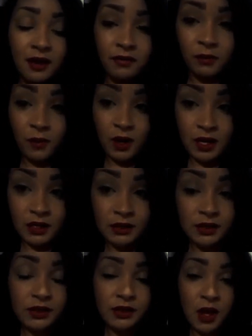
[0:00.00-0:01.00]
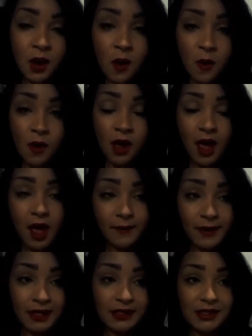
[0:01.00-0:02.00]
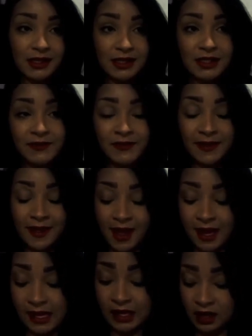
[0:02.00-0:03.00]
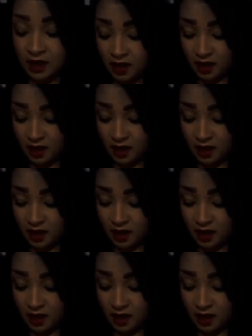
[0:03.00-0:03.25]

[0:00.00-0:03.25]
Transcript: everyone. So I'm anxious for that.